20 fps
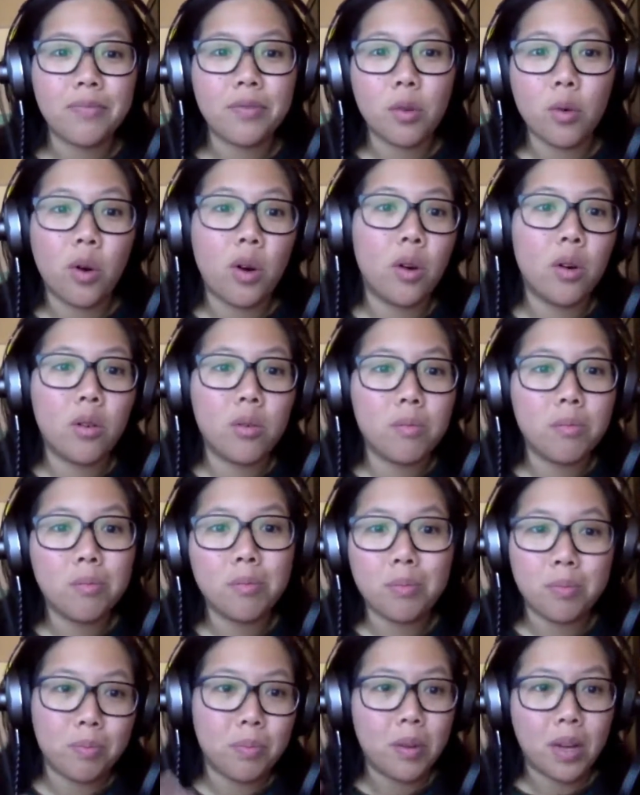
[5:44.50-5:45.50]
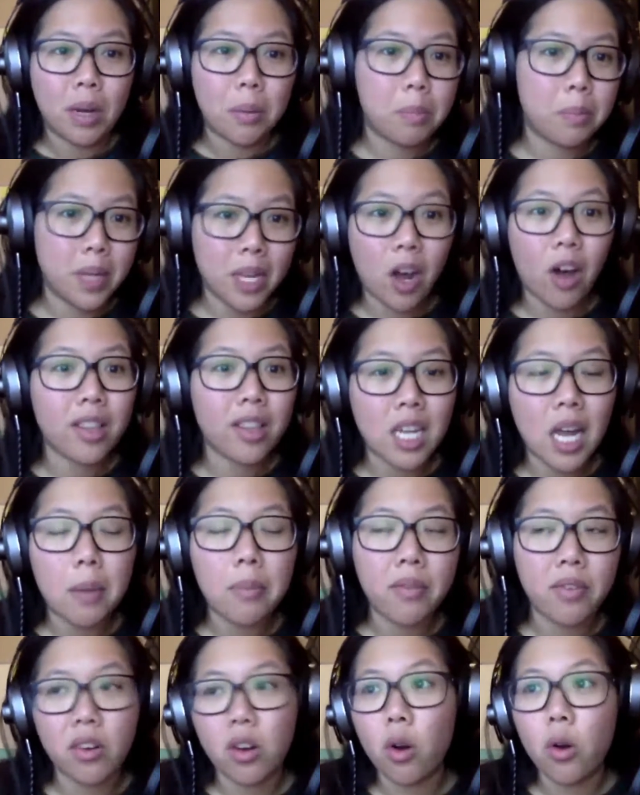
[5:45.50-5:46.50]
well, beyond the
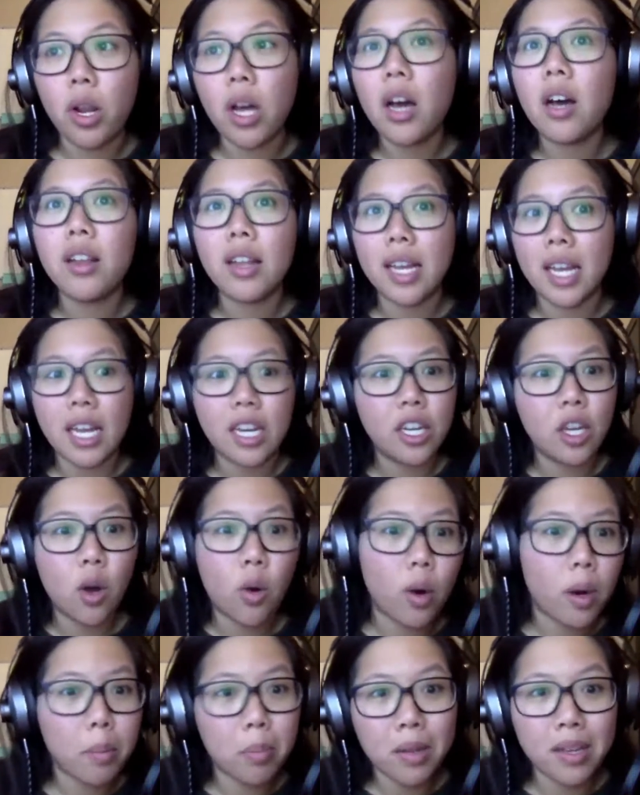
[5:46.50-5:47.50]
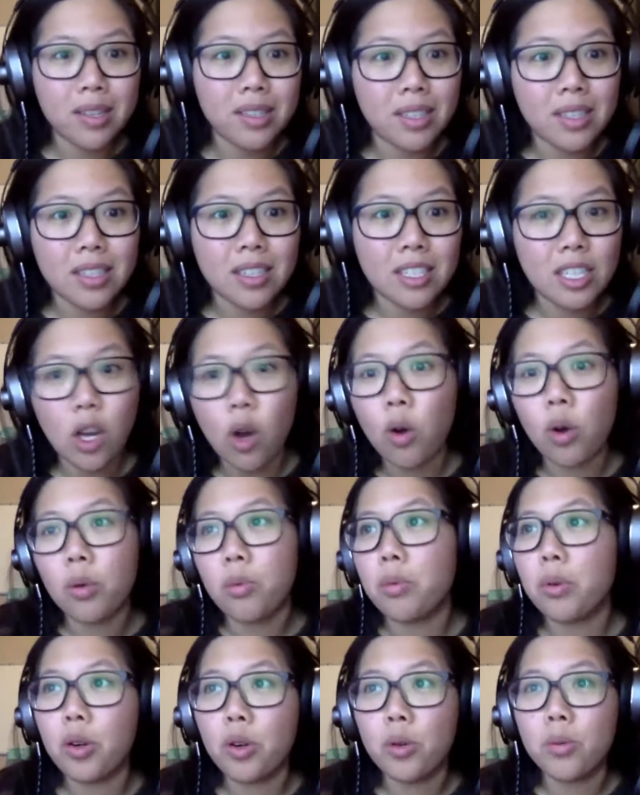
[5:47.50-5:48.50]
time of Corona, like in yoga places, yoga
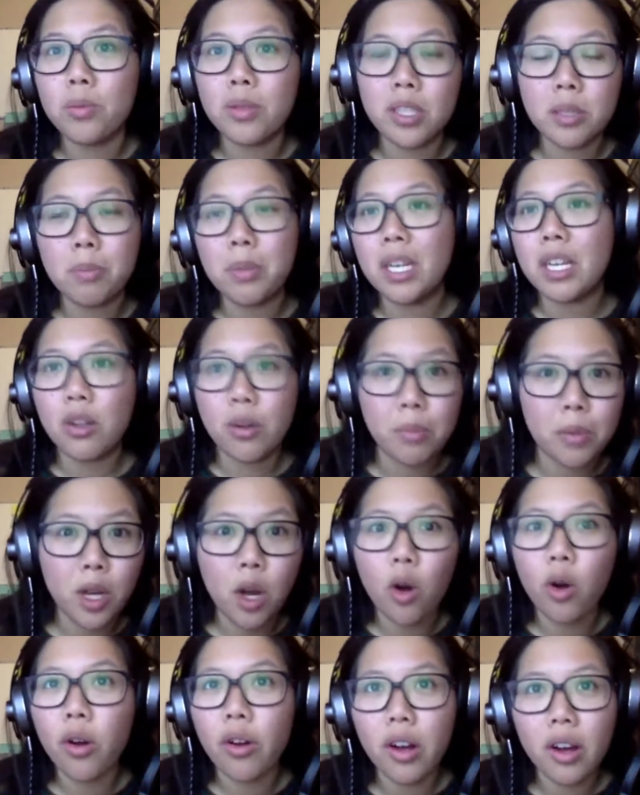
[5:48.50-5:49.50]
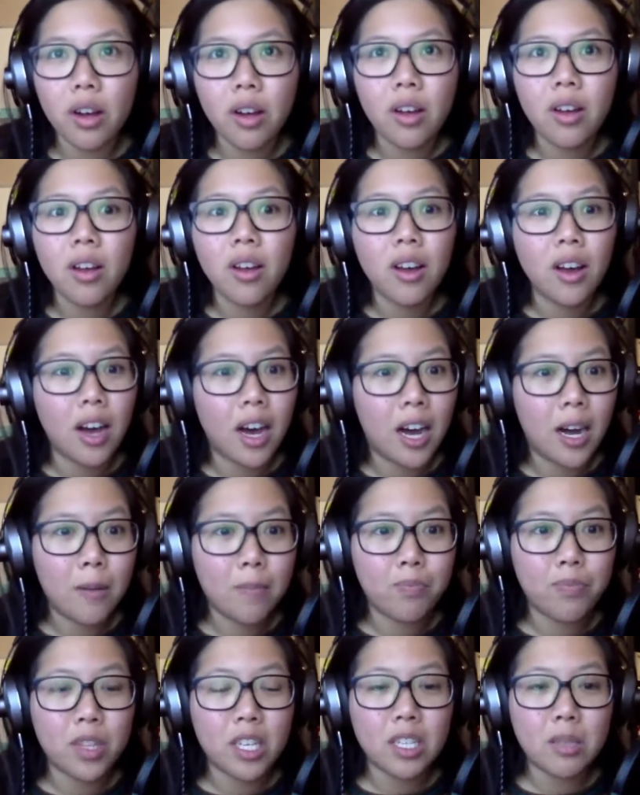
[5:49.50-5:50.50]
groups, Bikram yoga.
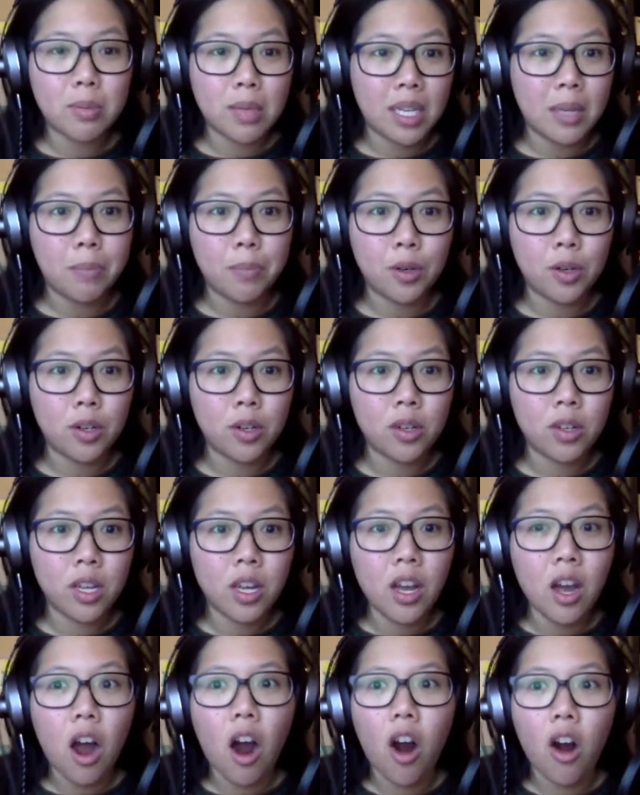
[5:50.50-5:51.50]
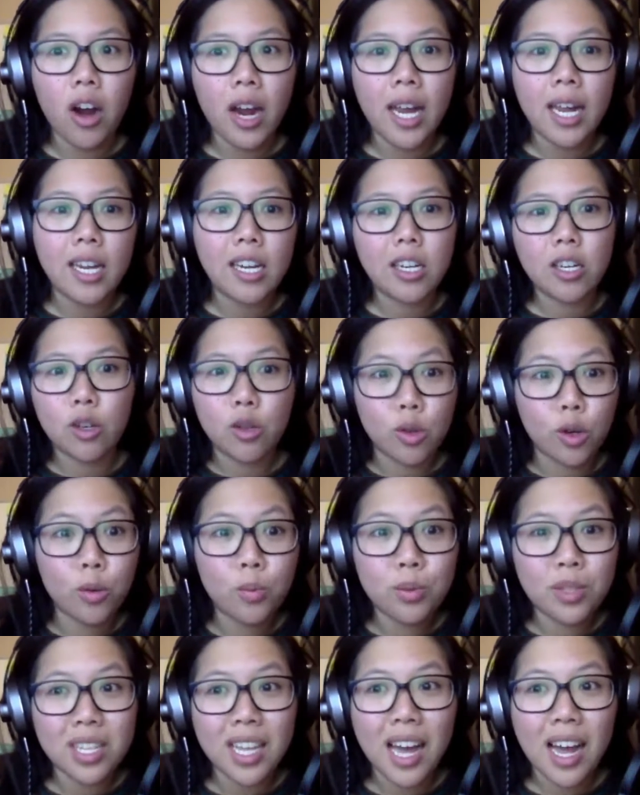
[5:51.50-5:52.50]
These people are in
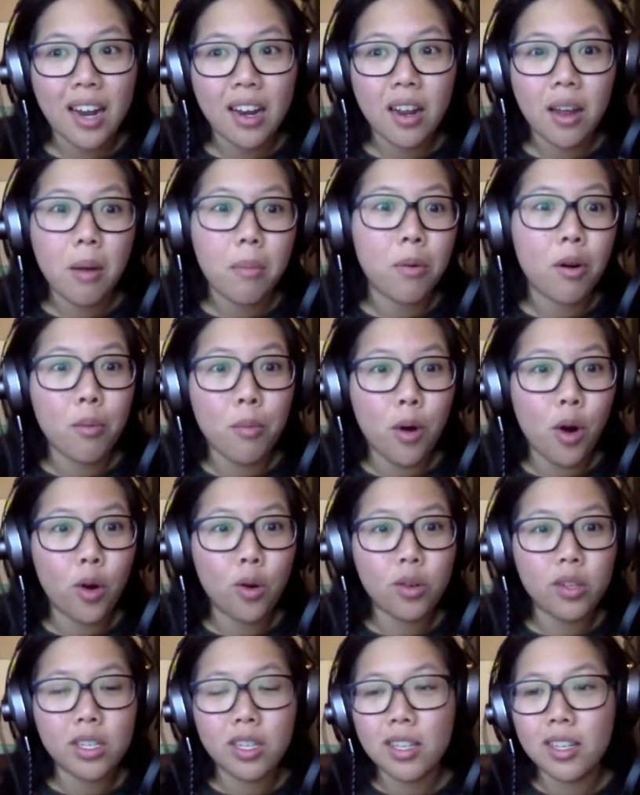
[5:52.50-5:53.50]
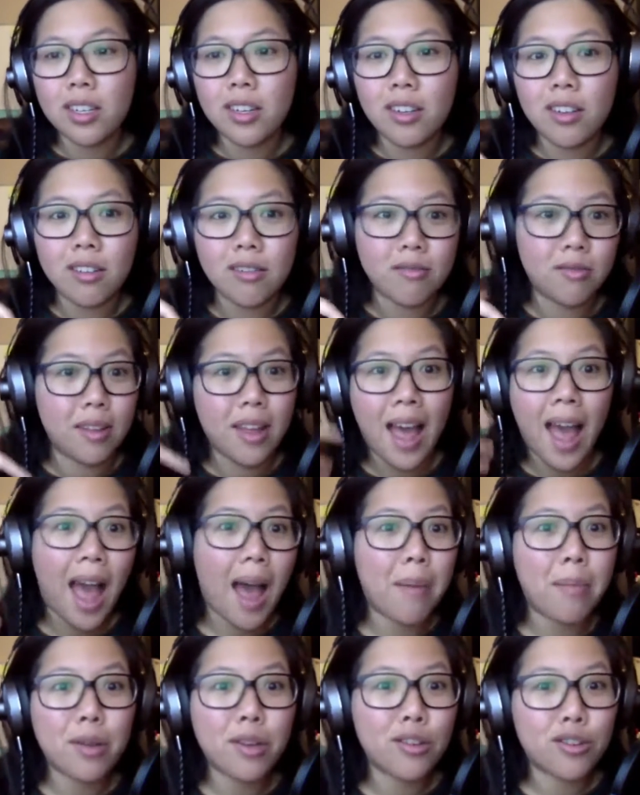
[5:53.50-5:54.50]
groups that promote
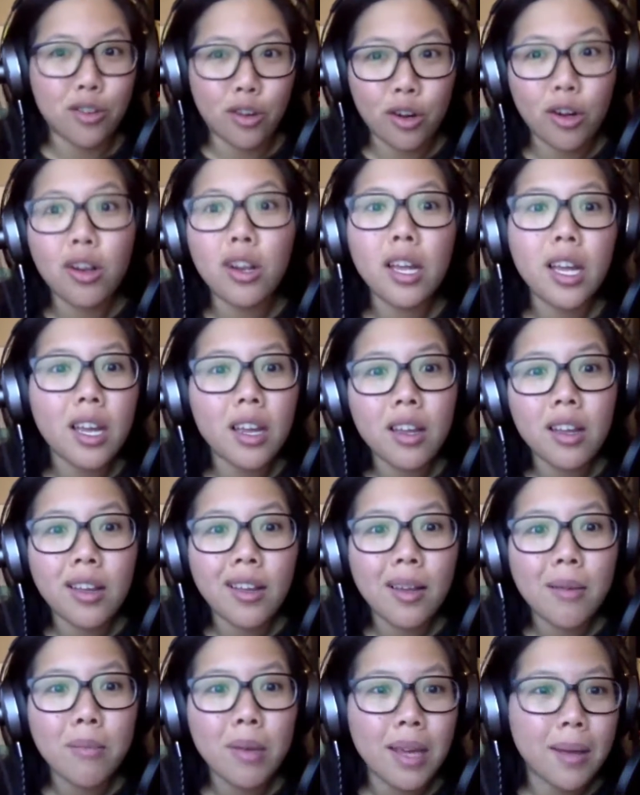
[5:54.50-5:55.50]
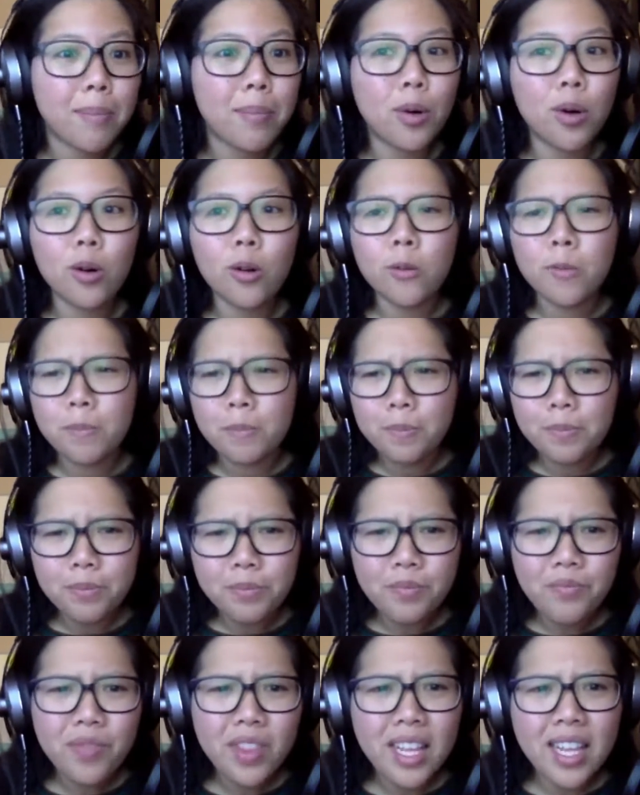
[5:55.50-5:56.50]
habit journaling. People
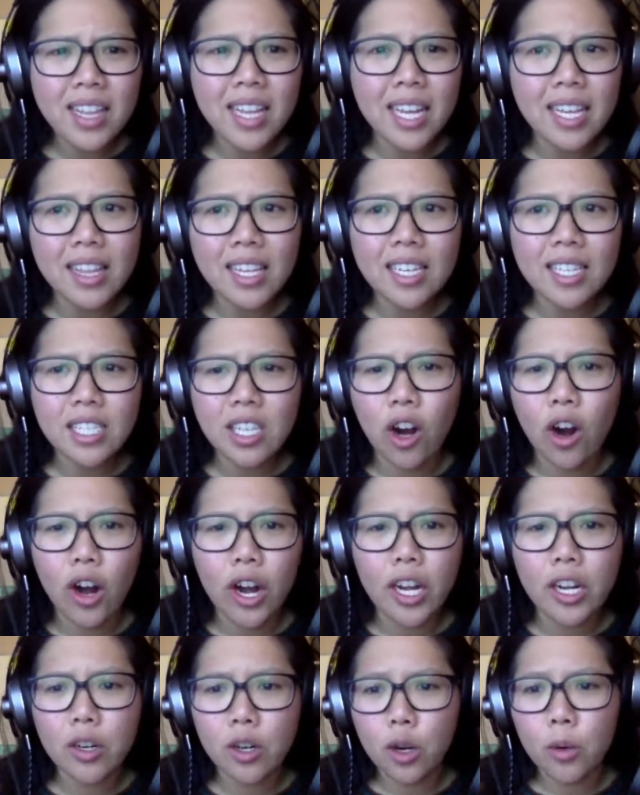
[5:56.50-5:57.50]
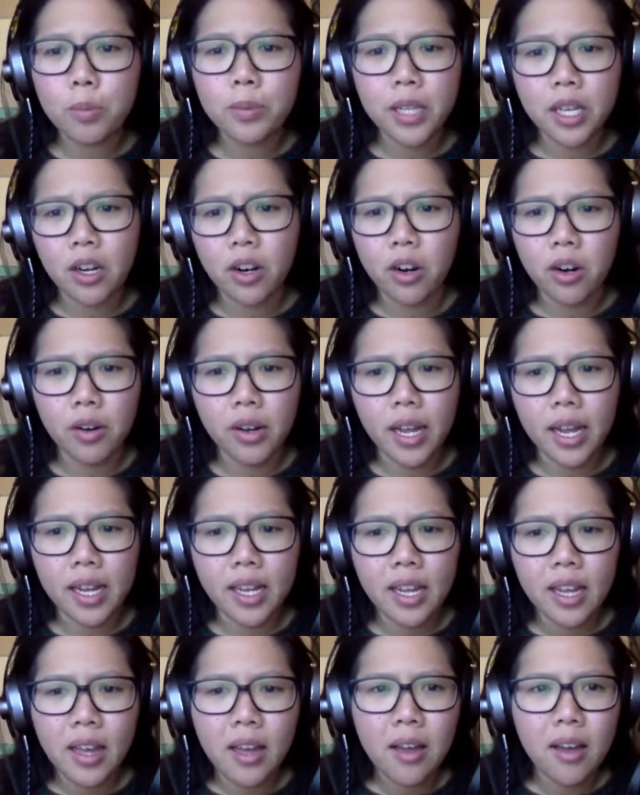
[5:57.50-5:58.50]
like this are in groups that are like